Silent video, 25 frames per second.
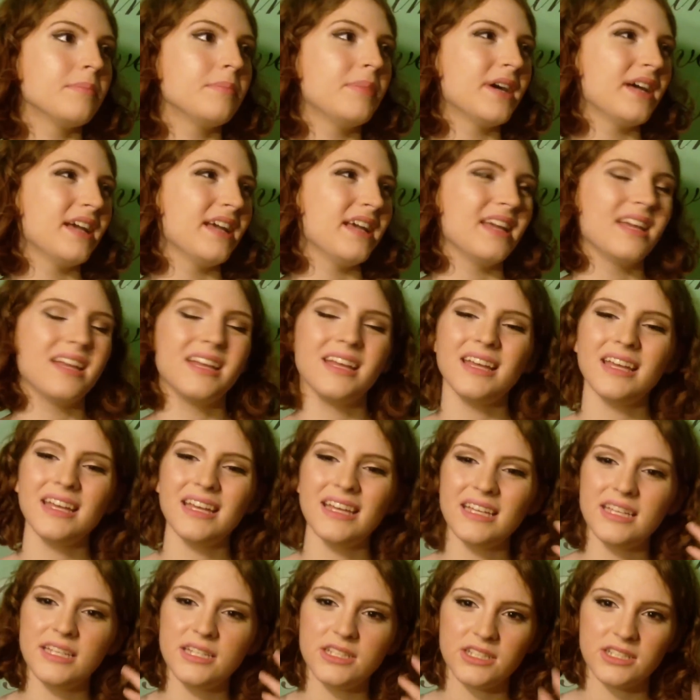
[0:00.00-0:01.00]
But
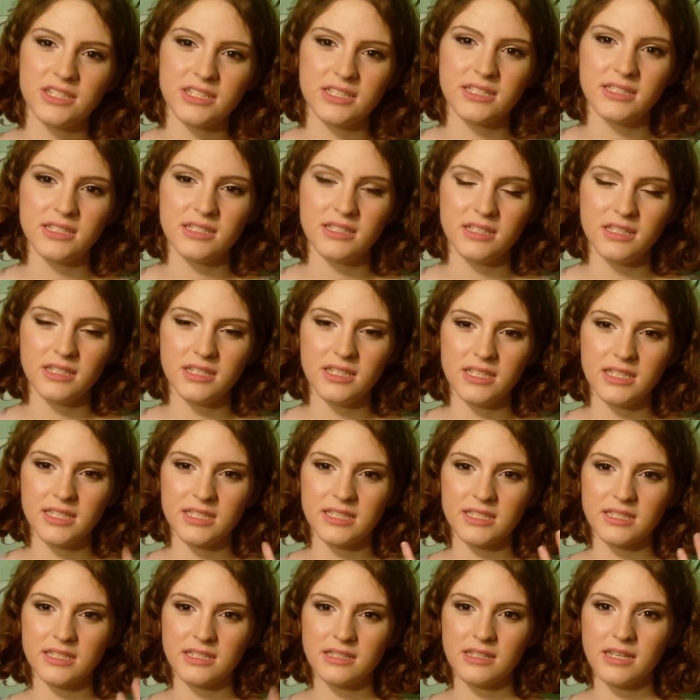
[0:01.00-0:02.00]

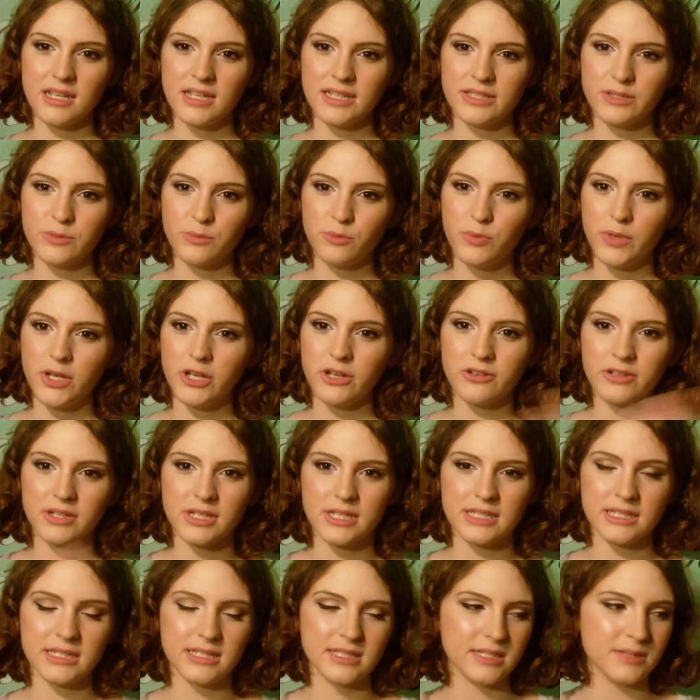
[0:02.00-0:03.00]
it's weird
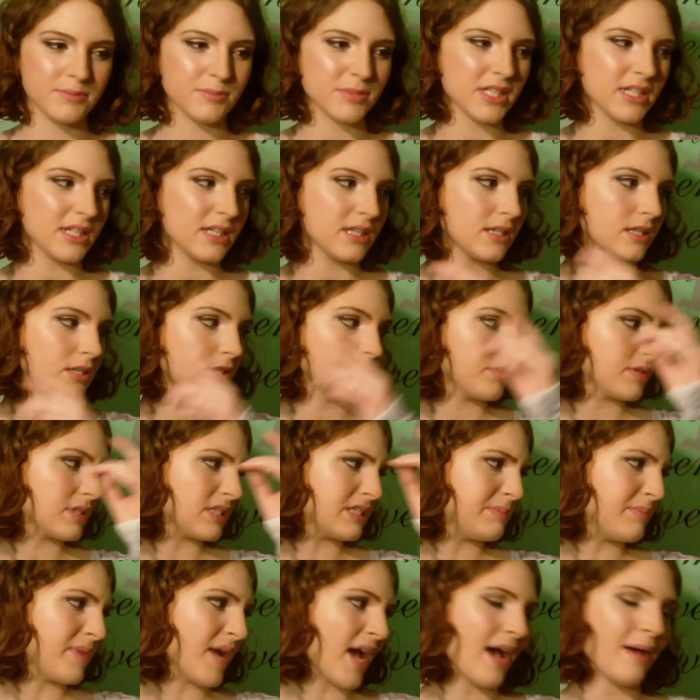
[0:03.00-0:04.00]
because it seems like in the
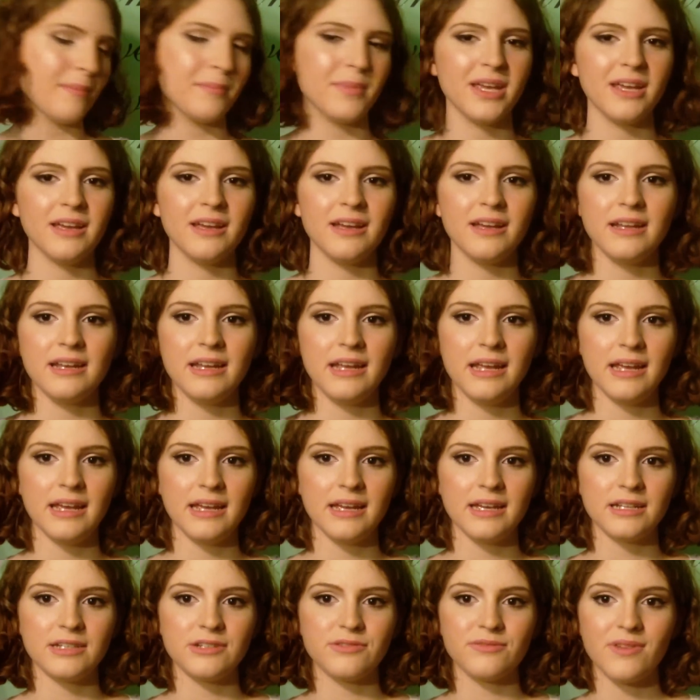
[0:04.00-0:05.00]
newest Batman
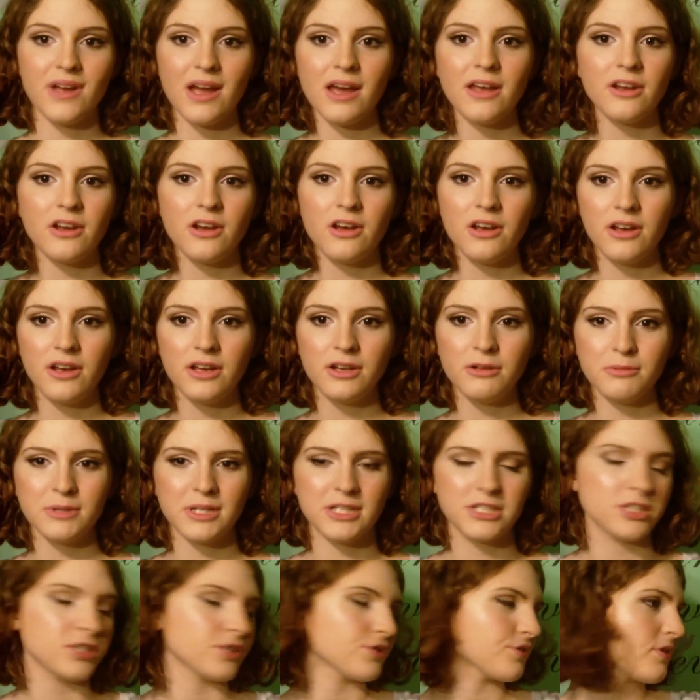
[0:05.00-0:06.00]
and Red Hood,
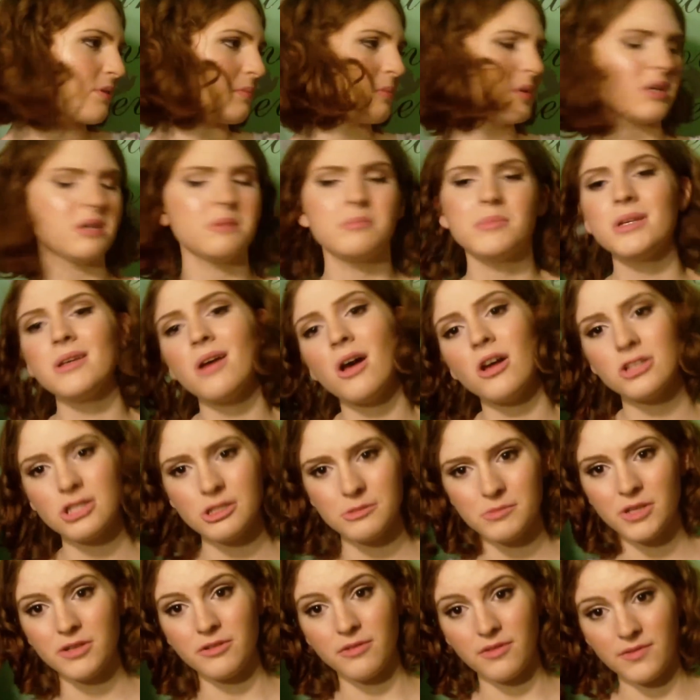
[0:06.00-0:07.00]
which I'm going to
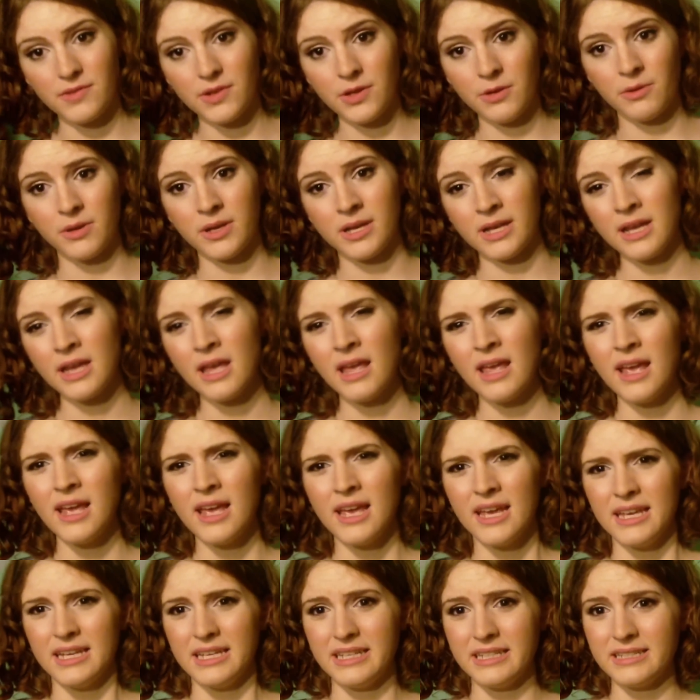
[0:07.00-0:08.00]
also be reviewing,
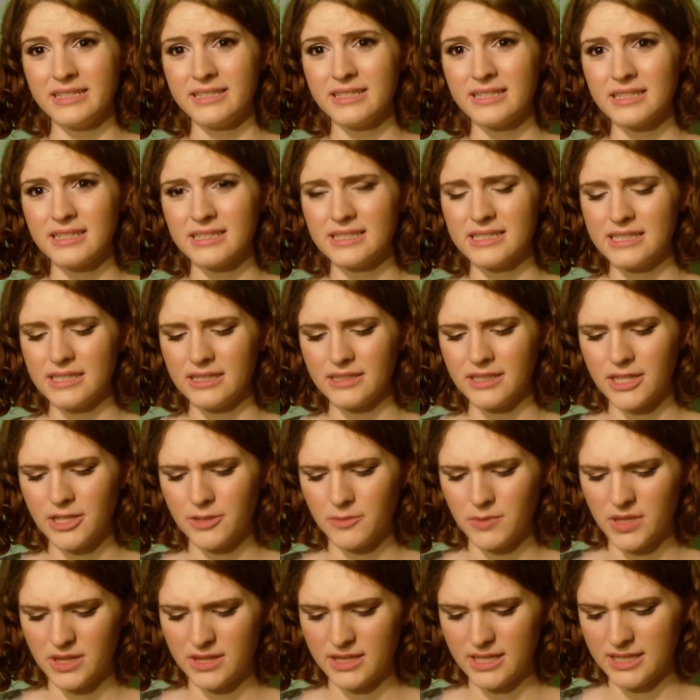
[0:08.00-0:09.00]
he's
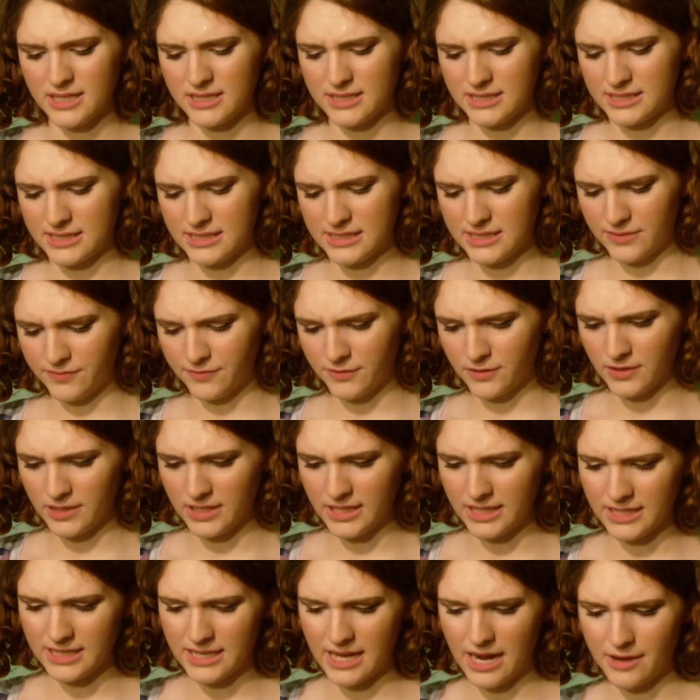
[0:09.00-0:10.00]
dealing with things
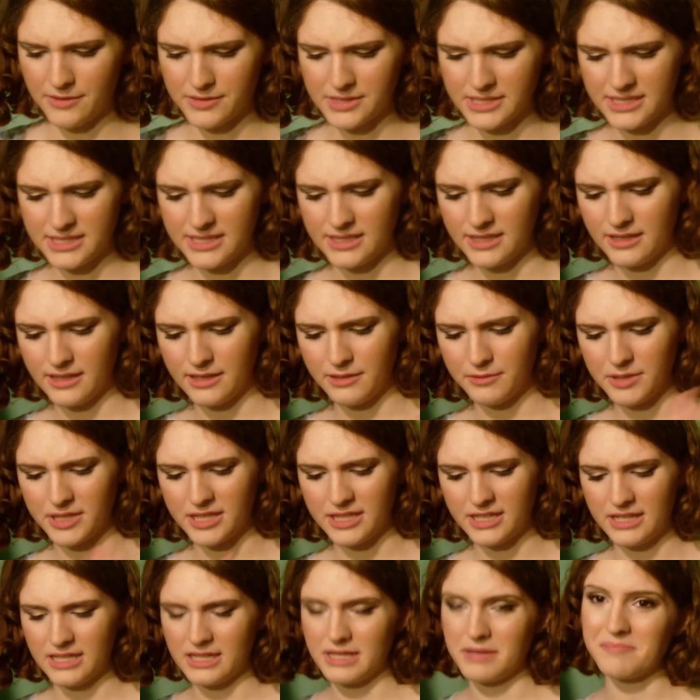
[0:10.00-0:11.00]
differently than how he's dealing
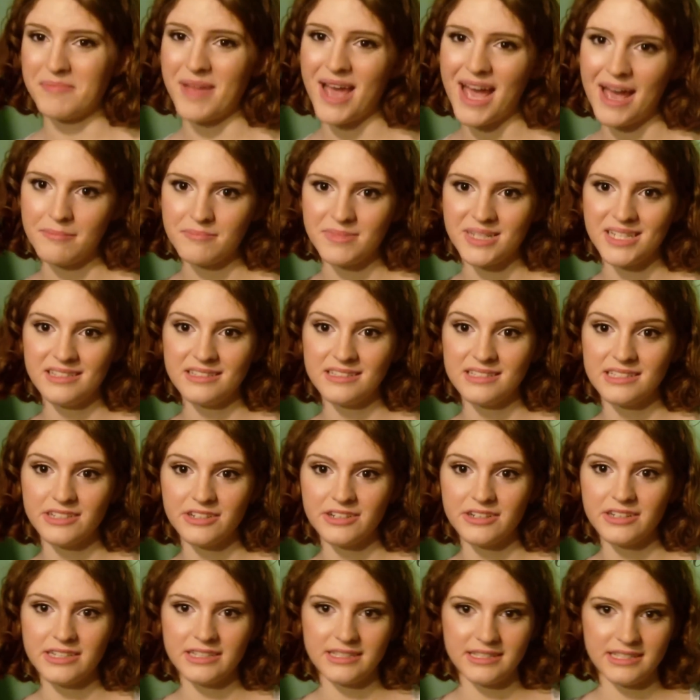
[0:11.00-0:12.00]
with it in the Batman
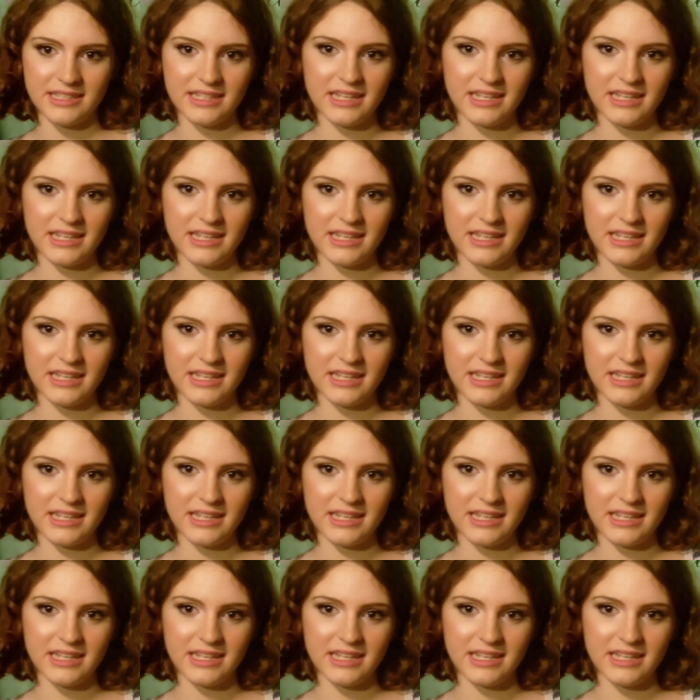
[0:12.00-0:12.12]
series.